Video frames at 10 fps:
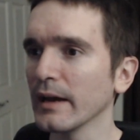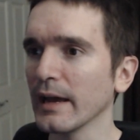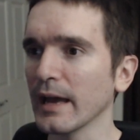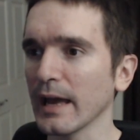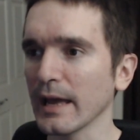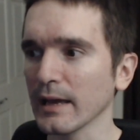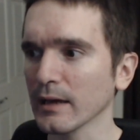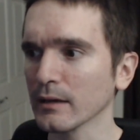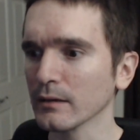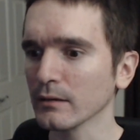
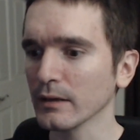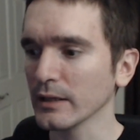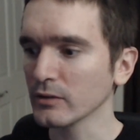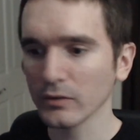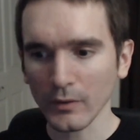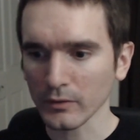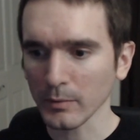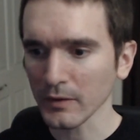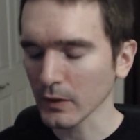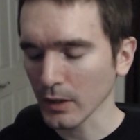And it just falls
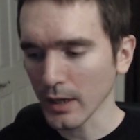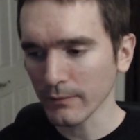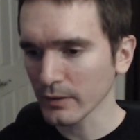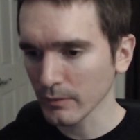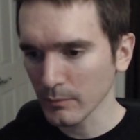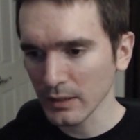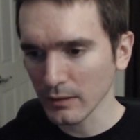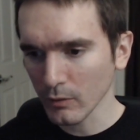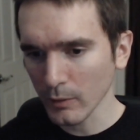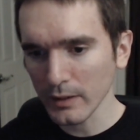apart. Their confidence immediately
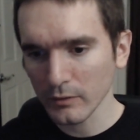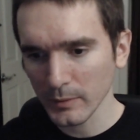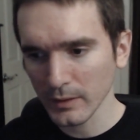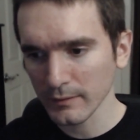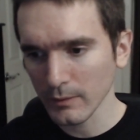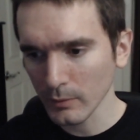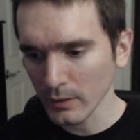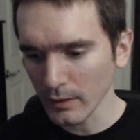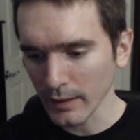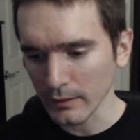craters because they
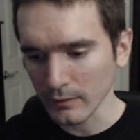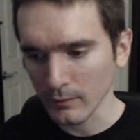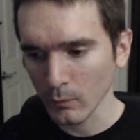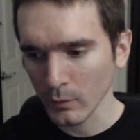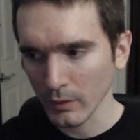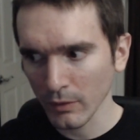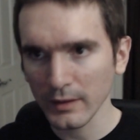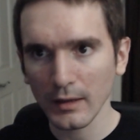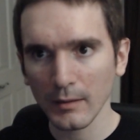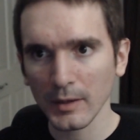realize, when
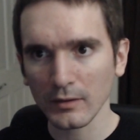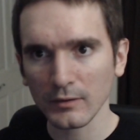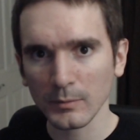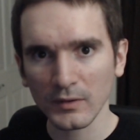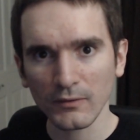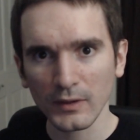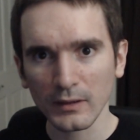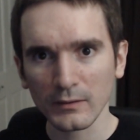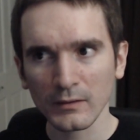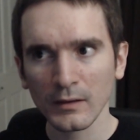thinking about the
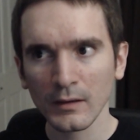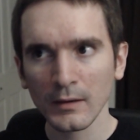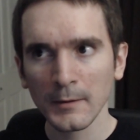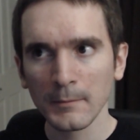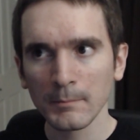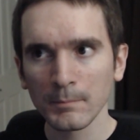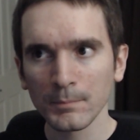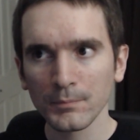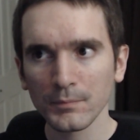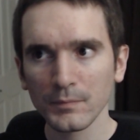specifics,
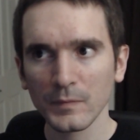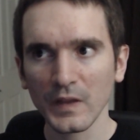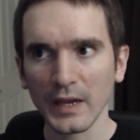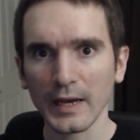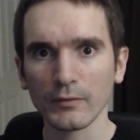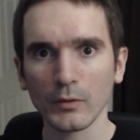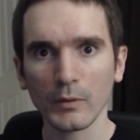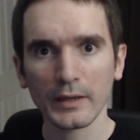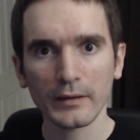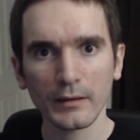they have no
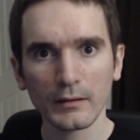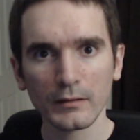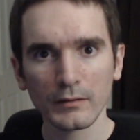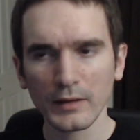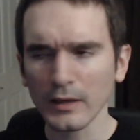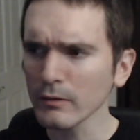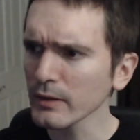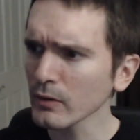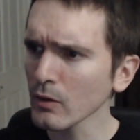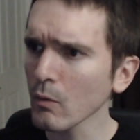idea. They don't
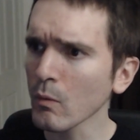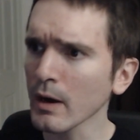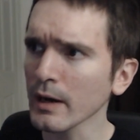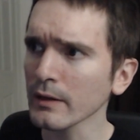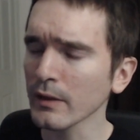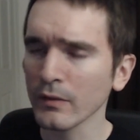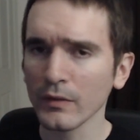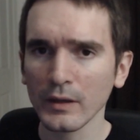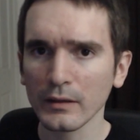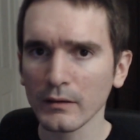even know why they
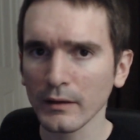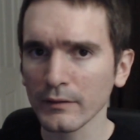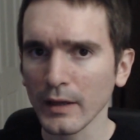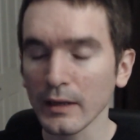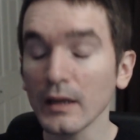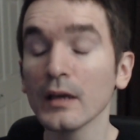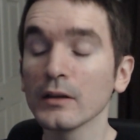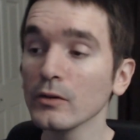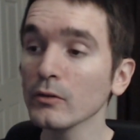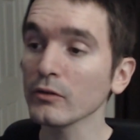think it does that.
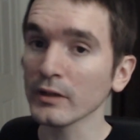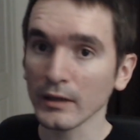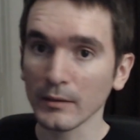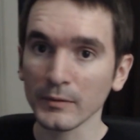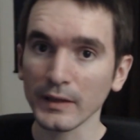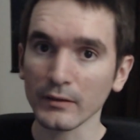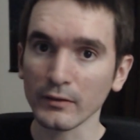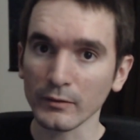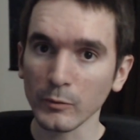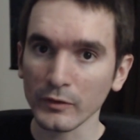Usually it comes down to
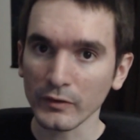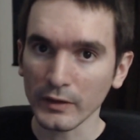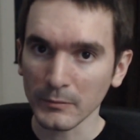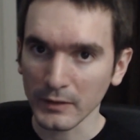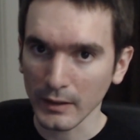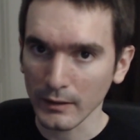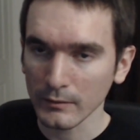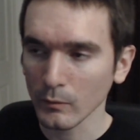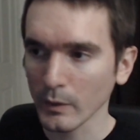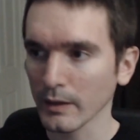sports teams again,
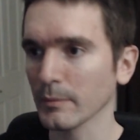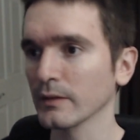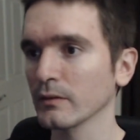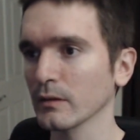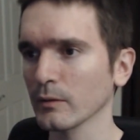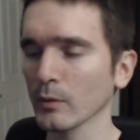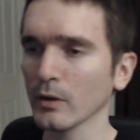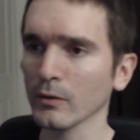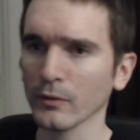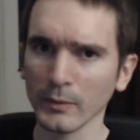where basically,
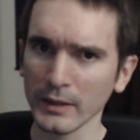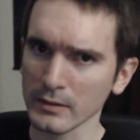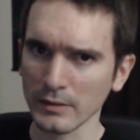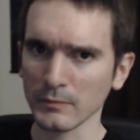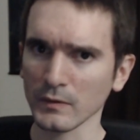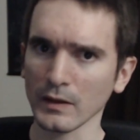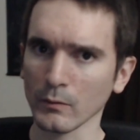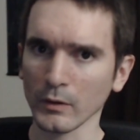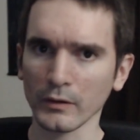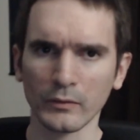well, the red team said it
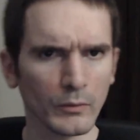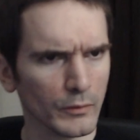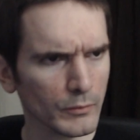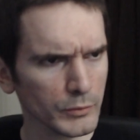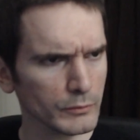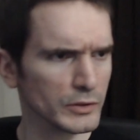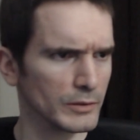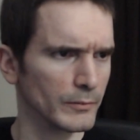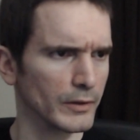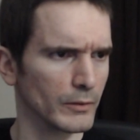works, or the blue
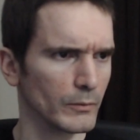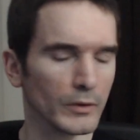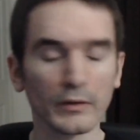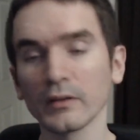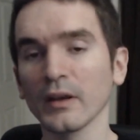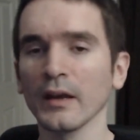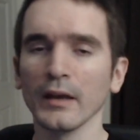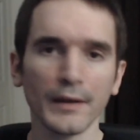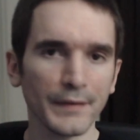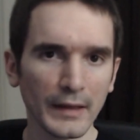team said it works,
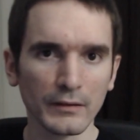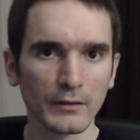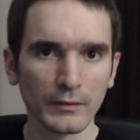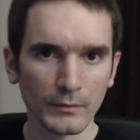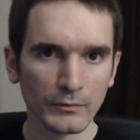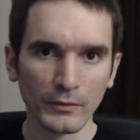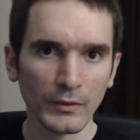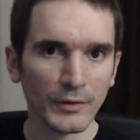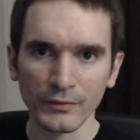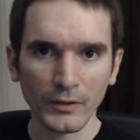and that's
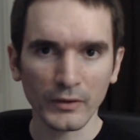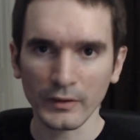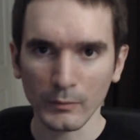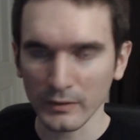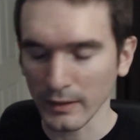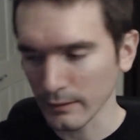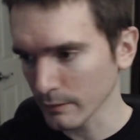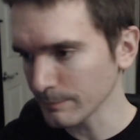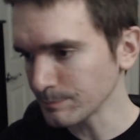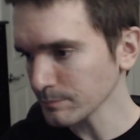as far as anyone takes
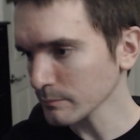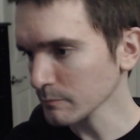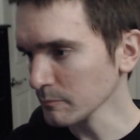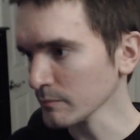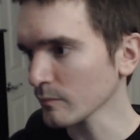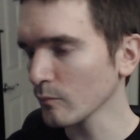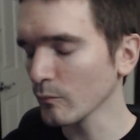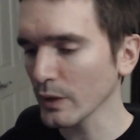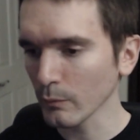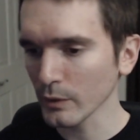it.
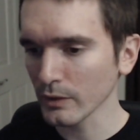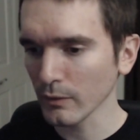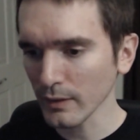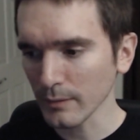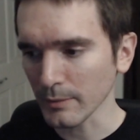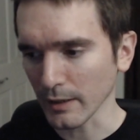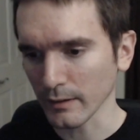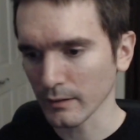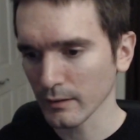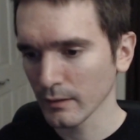But when you think about
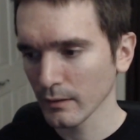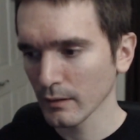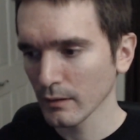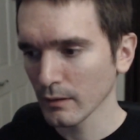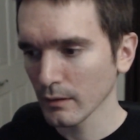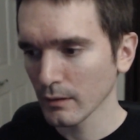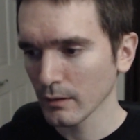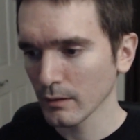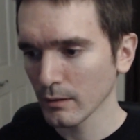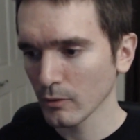it,
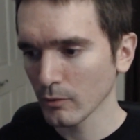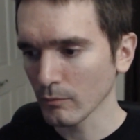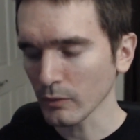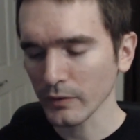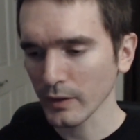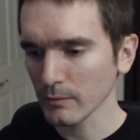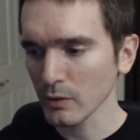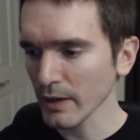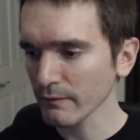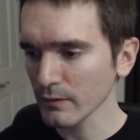most of the time you
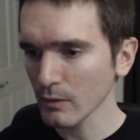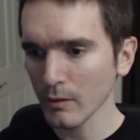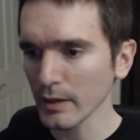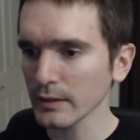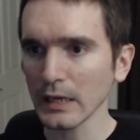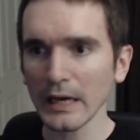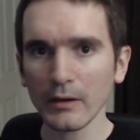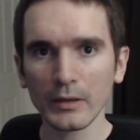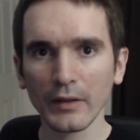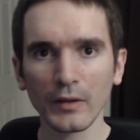have no idea how
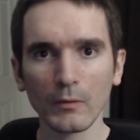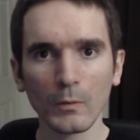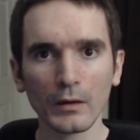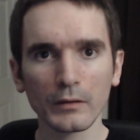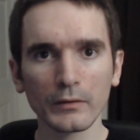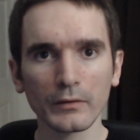anything works.